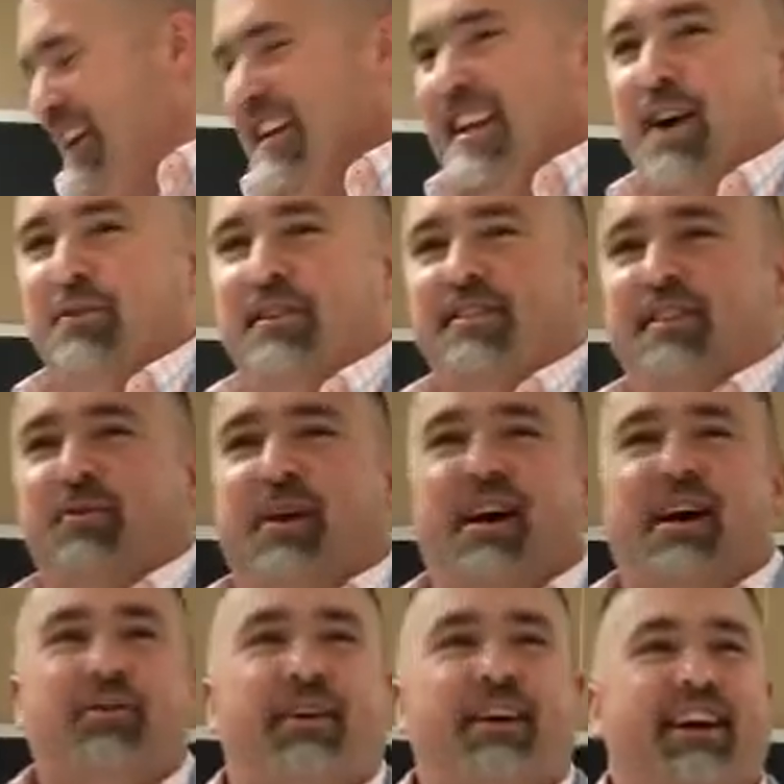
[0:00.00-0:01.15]
now we see
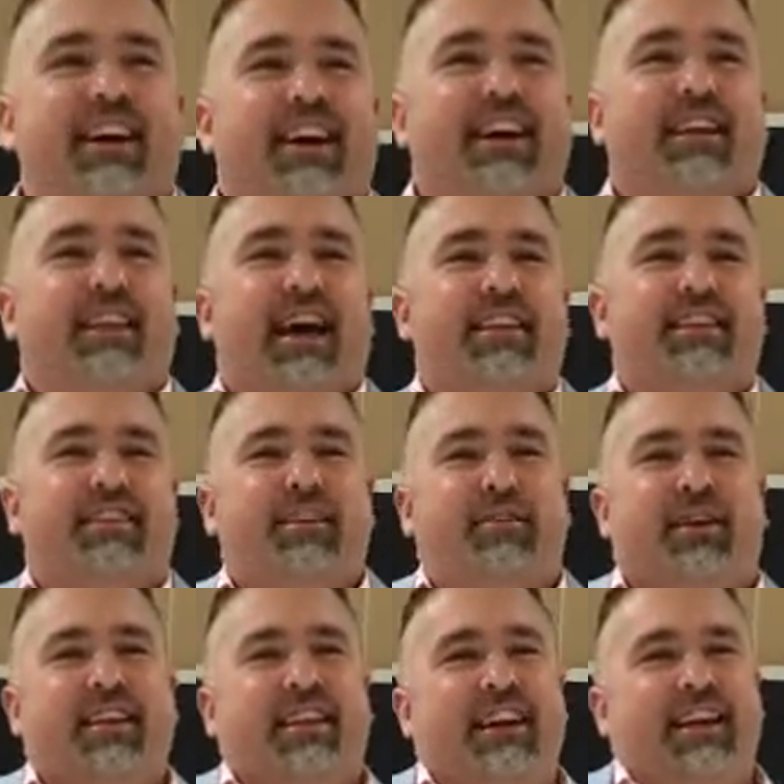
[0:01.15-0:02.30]
why
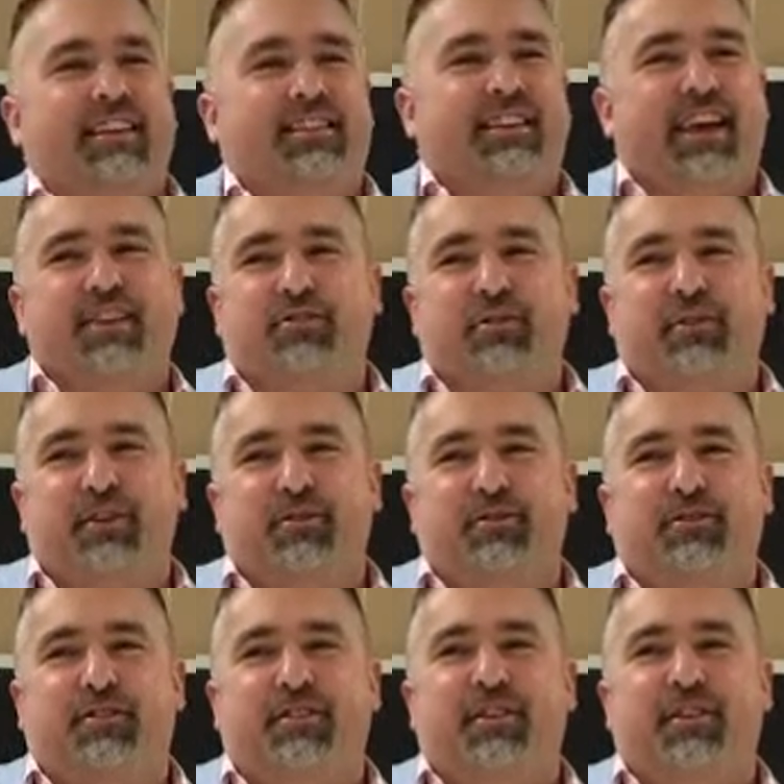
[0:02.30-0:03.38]
they schedule those